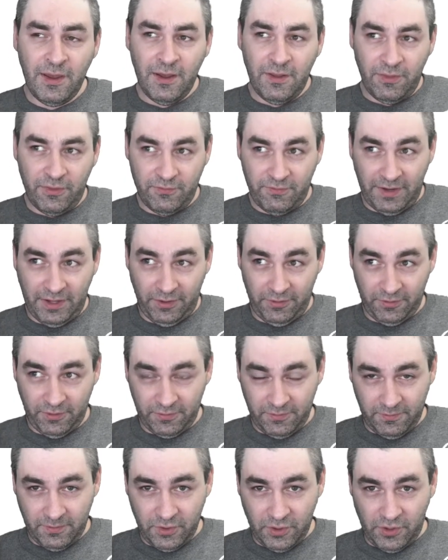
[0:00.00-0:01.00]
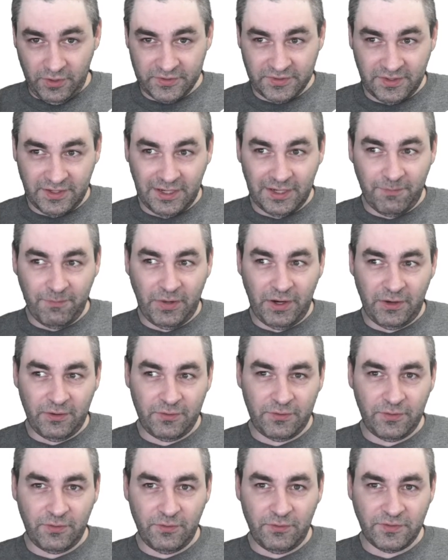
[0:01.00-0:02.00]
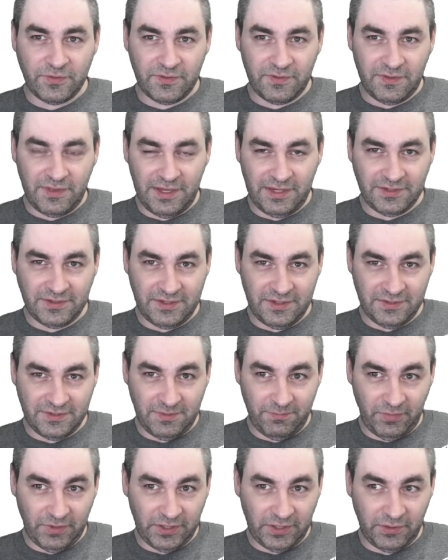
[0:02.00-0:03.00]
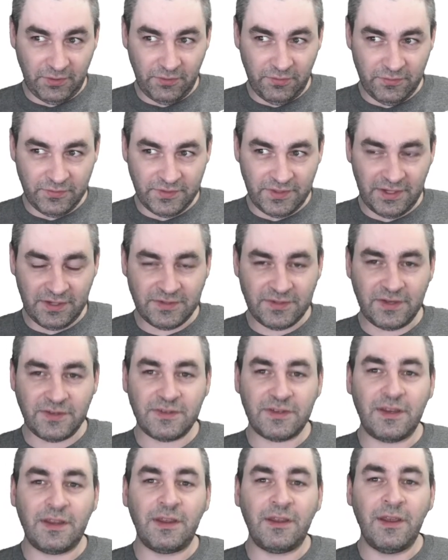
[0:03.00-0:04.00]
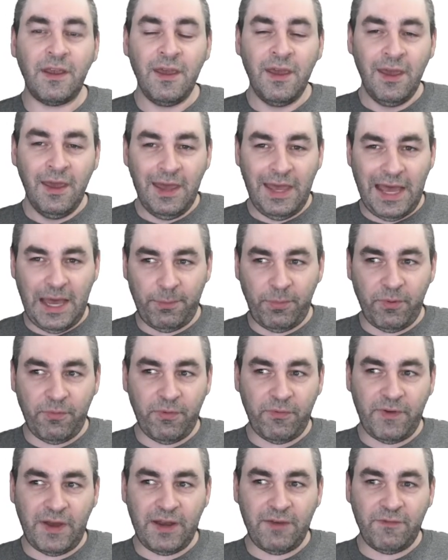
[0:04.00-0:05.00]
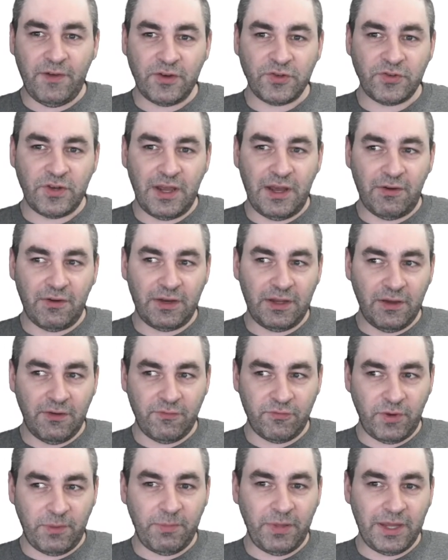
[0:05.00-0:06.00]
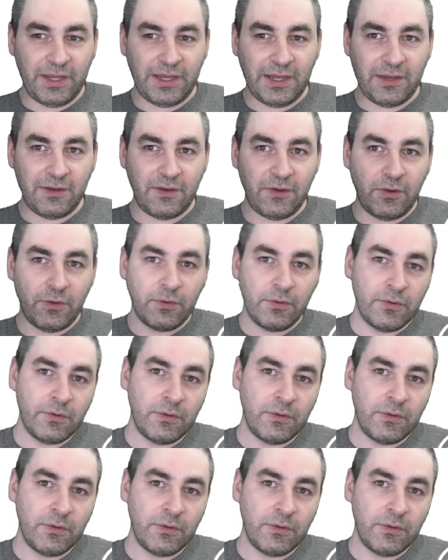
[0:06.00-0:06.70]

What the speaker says: They're rather costly compared to things that simply use the existing Apple-provided functionality of Replay Kit 2.